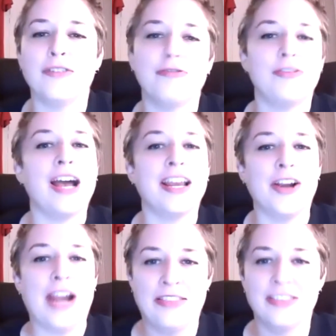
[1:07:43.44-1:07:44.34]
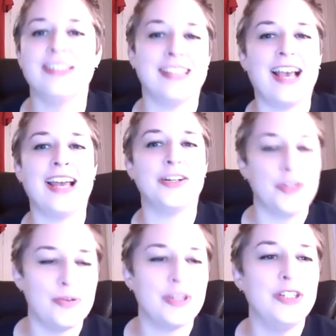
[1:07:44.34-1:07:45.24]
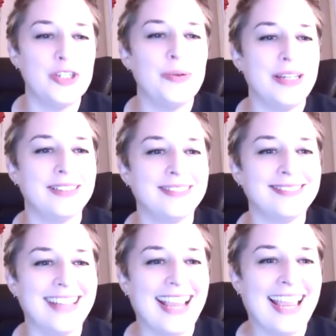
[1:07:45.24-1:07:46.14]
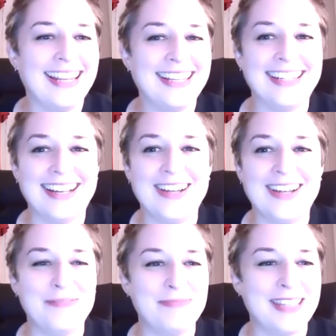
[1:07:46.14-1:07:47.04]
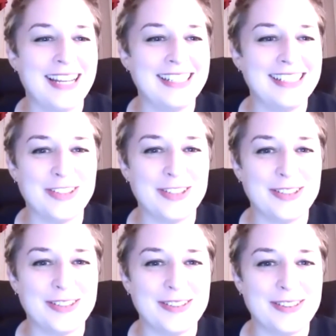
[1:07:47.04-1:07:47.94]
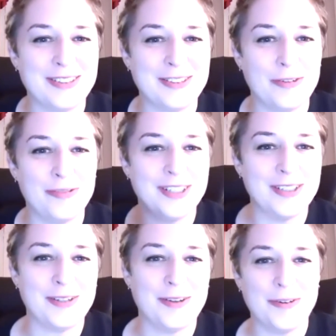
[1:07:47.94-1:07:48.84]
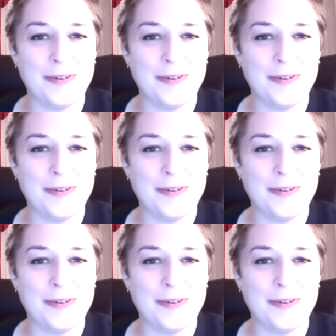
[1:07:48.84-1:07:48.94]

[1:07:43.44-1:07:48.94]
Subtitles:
the fire and the desire, you can do it. And that is just so fun. So